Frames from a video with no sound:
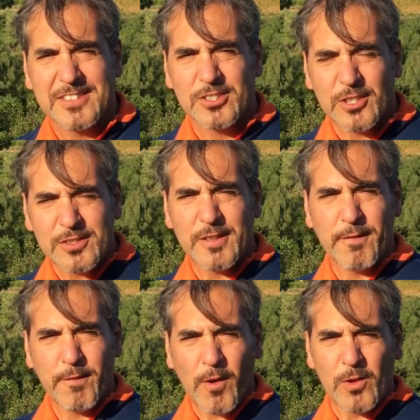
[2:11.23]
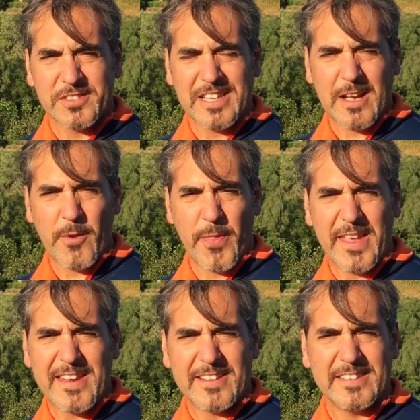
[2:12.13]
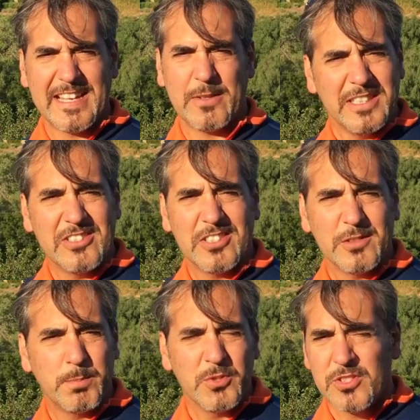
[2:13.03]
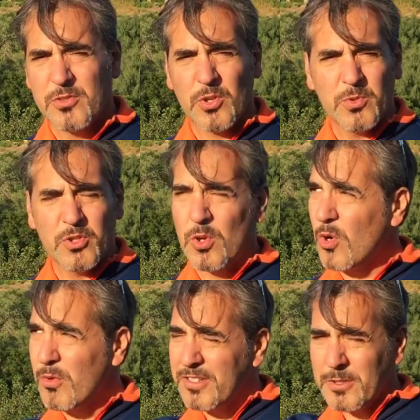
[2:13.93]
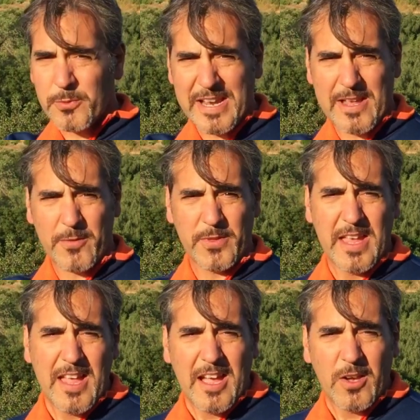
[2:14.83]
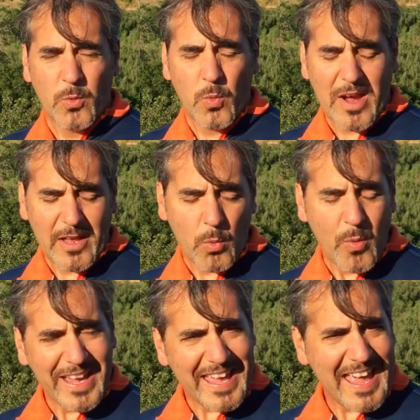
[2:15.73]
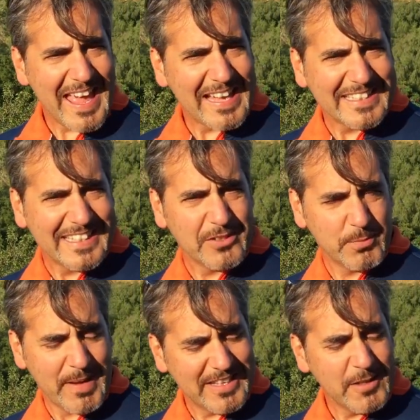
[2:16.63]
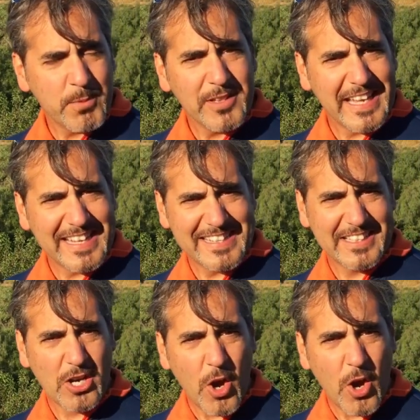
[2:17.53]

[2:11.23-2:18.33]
I saw some folks out there that they just put the drone to hover around and while one hand is manipulating the